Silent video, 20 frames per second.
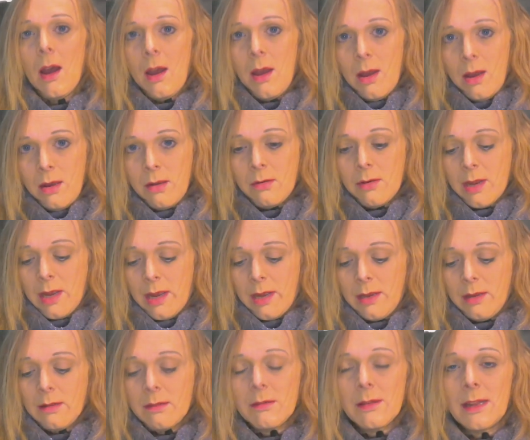
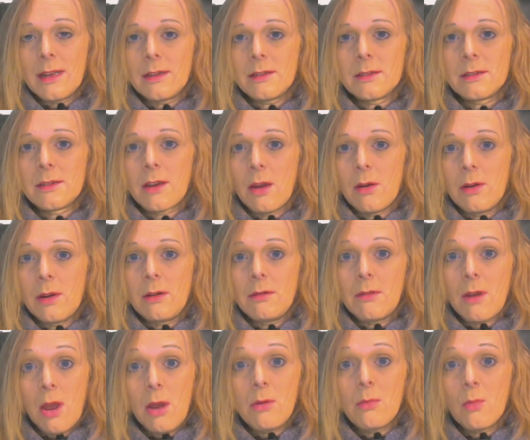Okay, let's go and
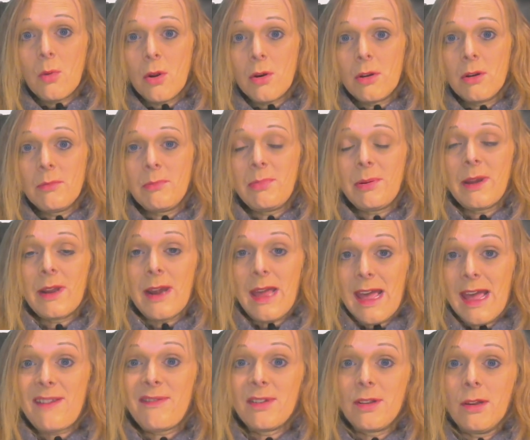open one up and
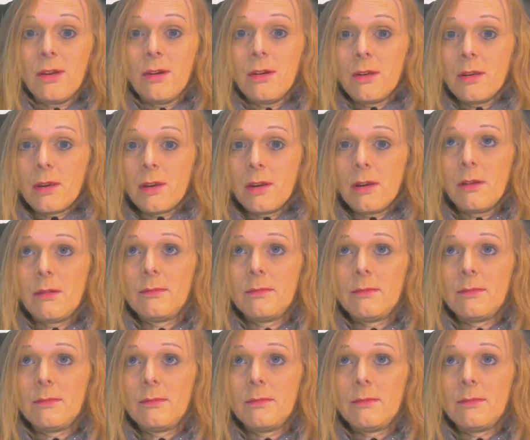have a look.